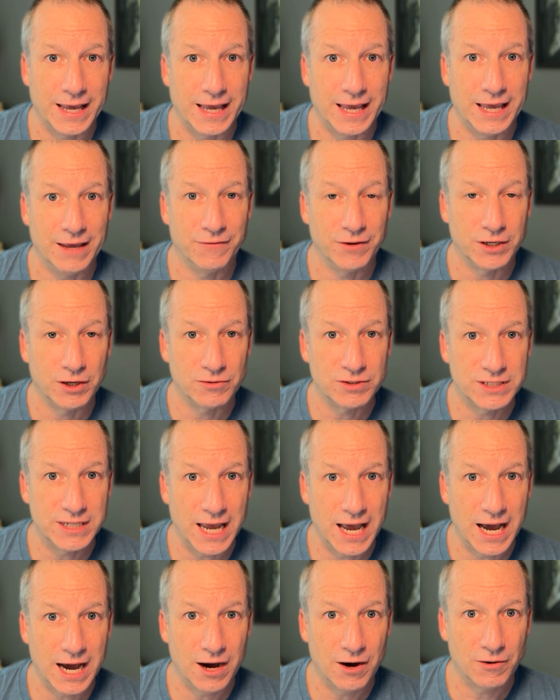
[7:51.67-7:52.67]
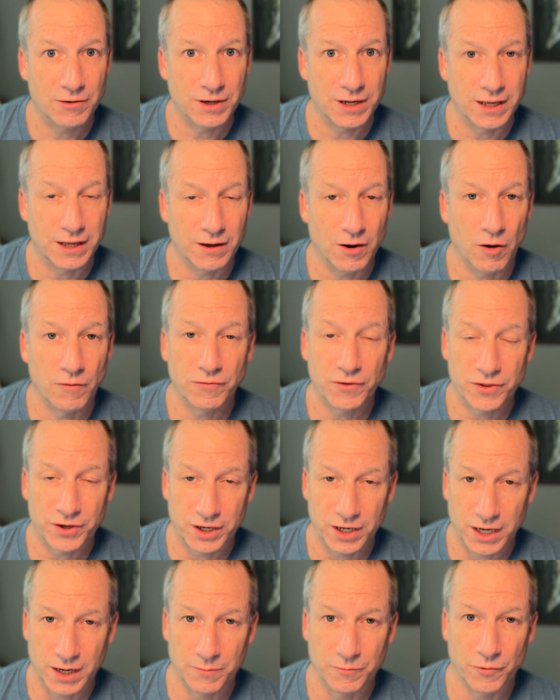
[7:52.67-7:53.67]
if it goes down, hopefully they're
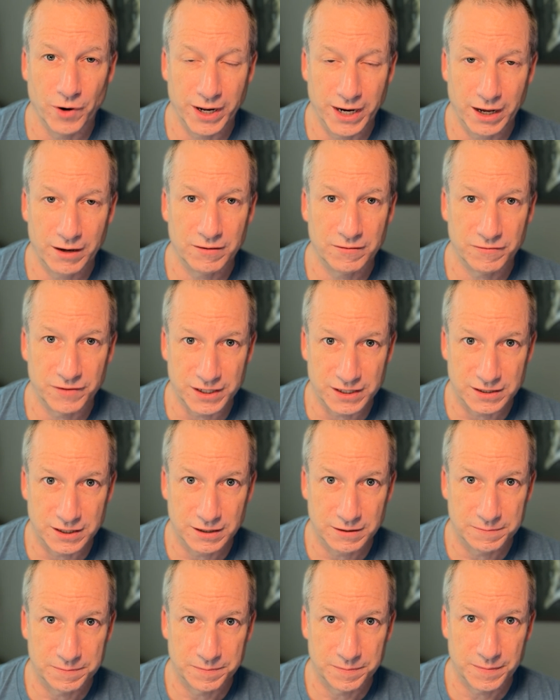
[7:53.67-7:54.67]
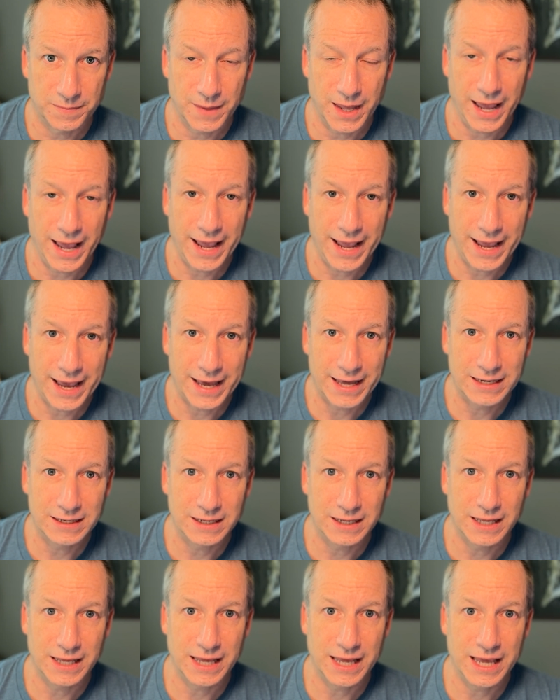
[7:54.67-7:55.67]
going to come right out and fix it. And
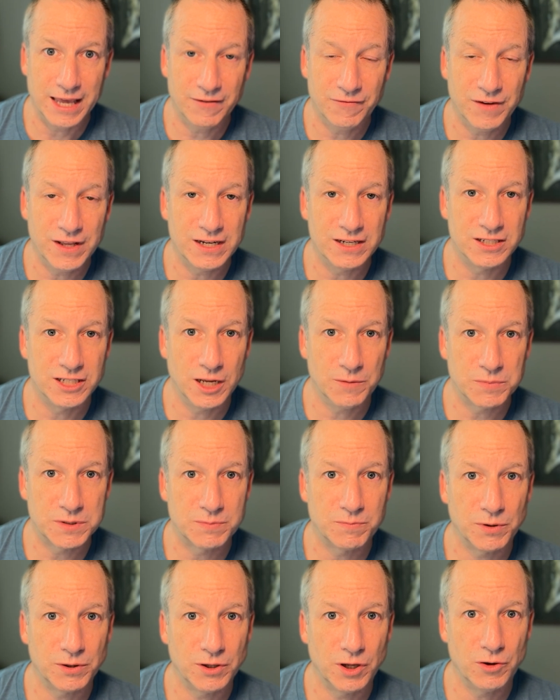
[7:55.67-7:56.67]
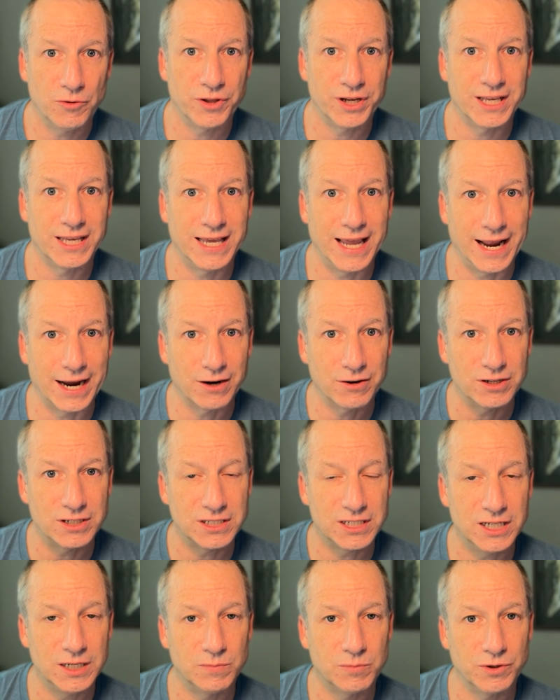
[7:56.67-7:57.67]
if it dips below the
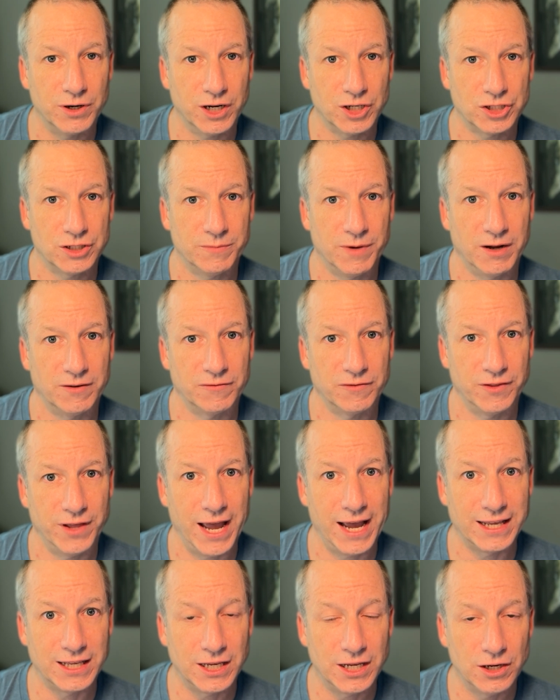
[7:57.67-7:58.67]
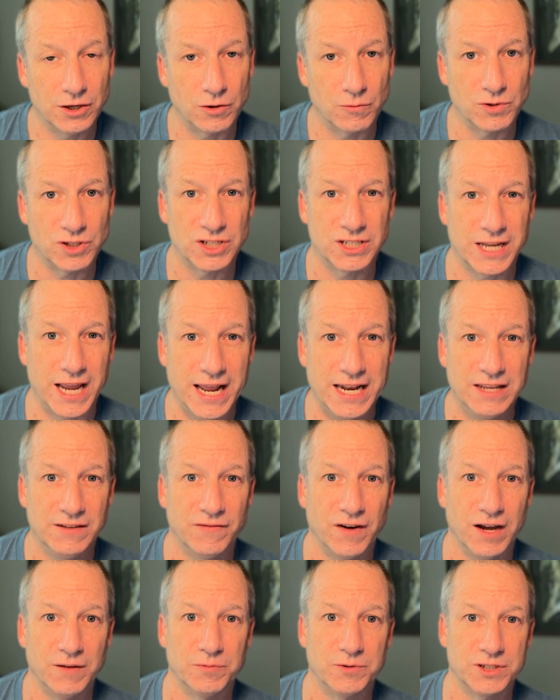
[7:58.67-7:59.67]
guaranteed production amount for that year, which is
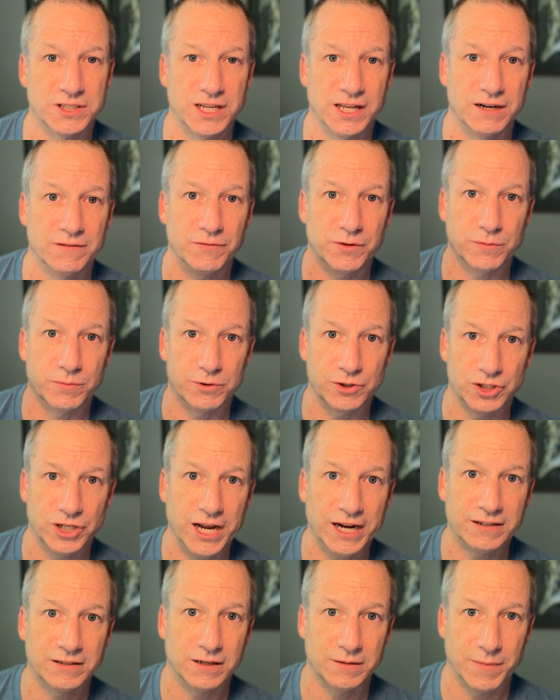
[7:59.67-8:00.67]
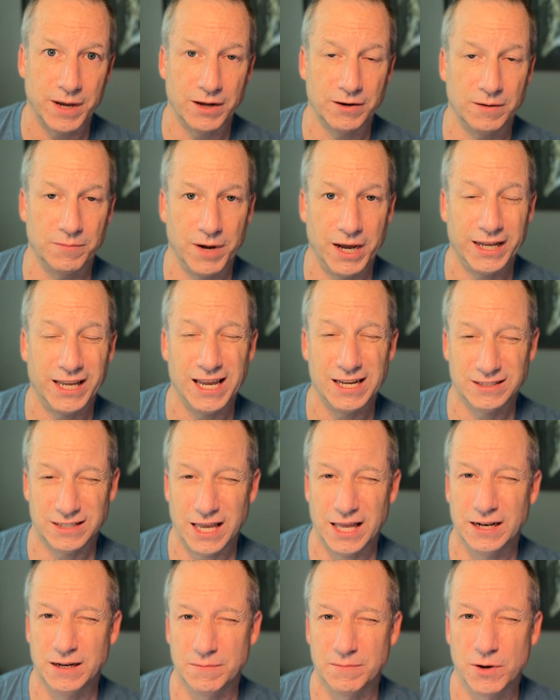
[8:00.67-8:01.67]
85% of the projected amount in my case
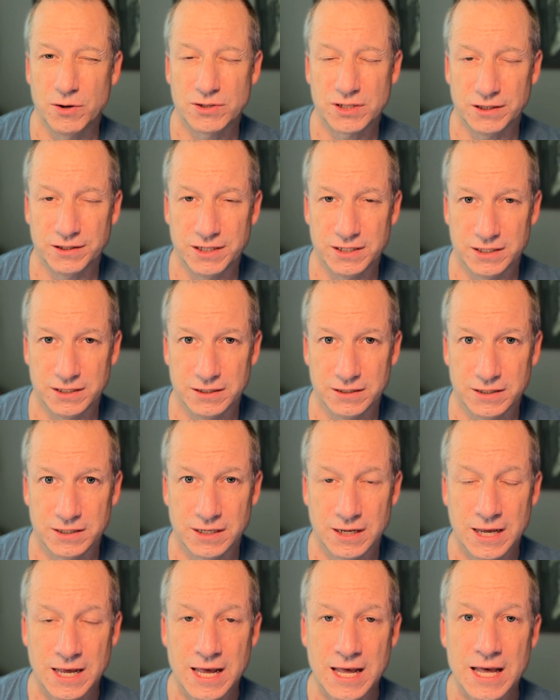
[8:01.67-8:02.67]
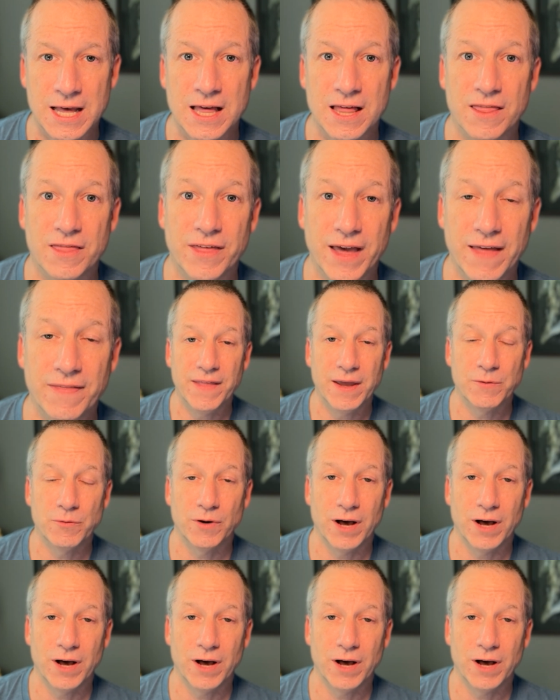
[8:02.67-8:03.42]
and in most leases, then they will